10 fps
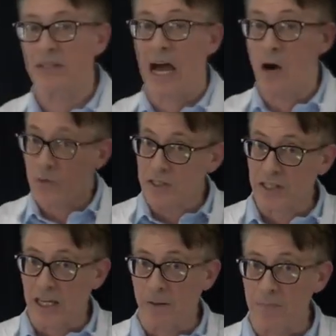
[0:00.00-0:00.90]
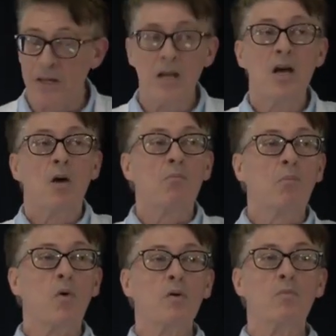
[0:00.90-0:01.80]
with our team,
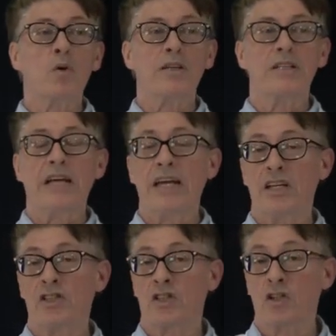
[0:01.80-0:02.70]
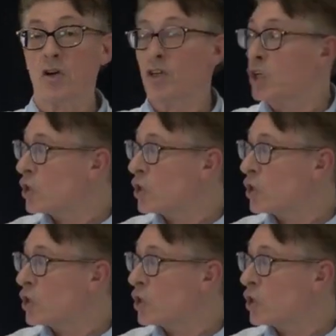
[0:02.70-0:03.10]
more and more Canadians are going to